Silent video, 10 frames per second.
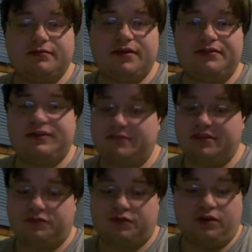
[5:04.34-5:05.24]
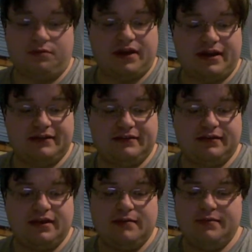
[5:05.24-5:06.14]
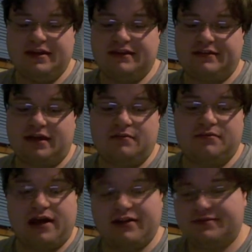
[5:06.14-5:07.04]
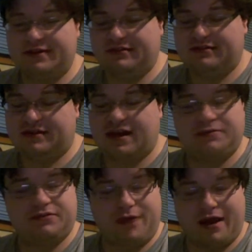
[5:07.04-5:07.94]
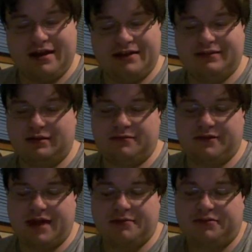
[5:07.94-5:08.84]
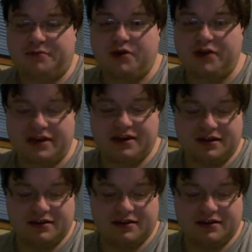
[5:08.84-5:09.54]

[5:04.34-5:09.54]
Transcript: with some of the rule breaks because some housemates kept swearing and some kept smoking.